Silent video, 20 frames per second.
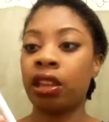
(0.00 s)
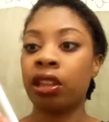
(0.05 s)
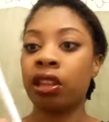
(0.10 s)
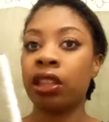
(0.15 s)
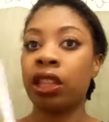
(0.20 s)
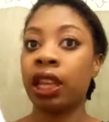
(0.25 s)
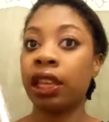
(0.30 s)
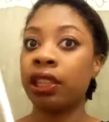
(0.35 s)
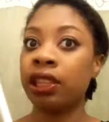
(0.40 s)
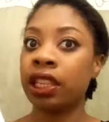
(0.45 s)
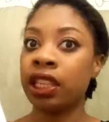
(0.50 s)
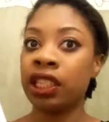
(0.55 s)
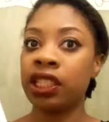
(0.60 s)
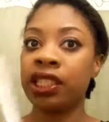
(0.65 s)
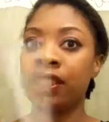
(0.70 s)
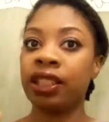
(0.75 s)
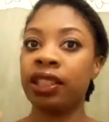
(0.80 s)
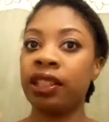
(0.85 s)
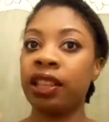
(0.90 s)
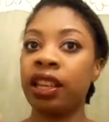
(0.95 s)
like
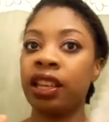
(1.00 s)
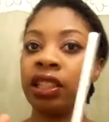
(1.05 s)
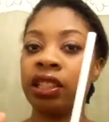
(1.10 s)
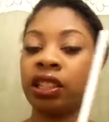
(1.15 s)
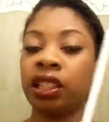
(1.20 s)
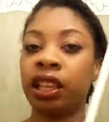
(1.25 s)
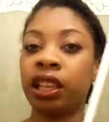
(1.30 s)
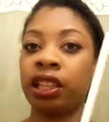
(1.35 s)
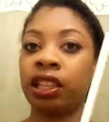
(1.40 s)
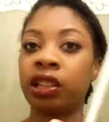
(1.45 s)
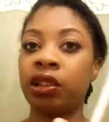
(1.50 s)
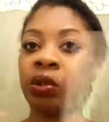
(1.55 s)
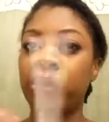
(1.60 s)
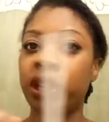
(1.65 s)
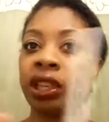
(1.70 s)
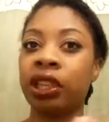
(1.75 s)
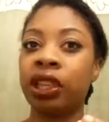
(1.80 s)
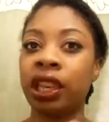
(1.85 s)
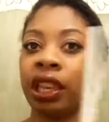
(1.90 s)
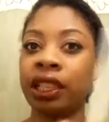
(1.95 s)
this as like
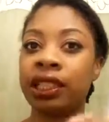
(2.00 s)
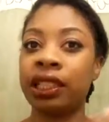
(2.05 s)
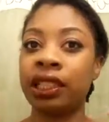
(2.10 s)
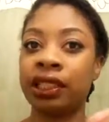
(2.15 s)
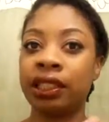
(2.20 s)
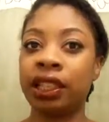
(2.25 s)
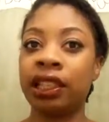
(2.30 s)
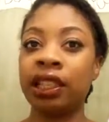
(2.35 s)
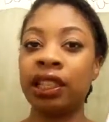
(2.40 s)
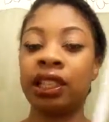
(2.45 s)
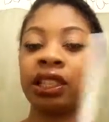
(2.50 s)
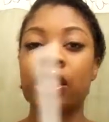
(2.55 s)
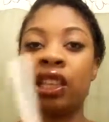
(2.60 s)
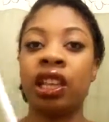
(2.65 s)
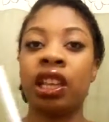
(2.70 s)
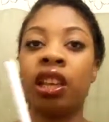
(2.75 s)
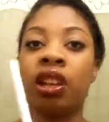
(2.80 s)
quick as it does